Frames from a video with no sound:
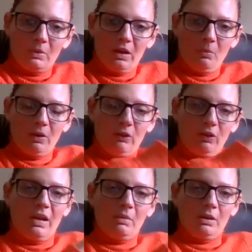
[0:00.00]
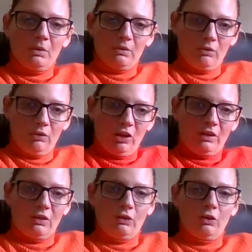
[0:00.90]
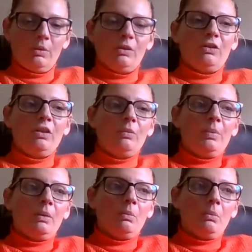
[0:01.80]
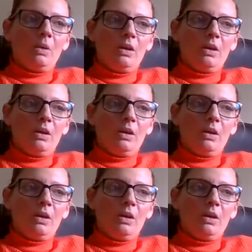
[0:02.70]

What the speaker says: So we don't want to do that. We don't want to reject his Jewishness, but